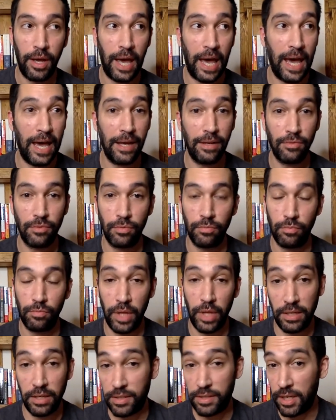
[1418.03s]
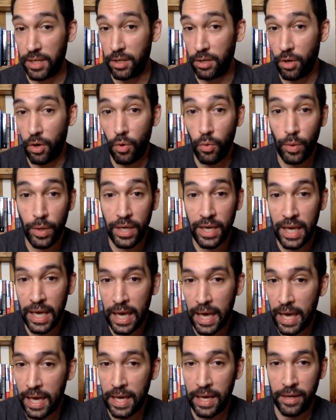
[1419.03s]
And they did
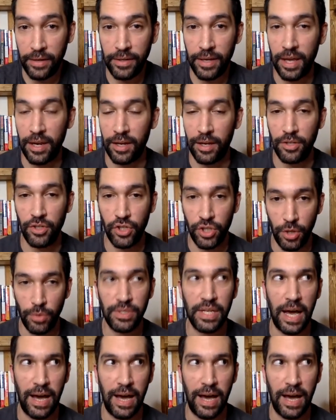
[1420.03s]
okay on getting on shows.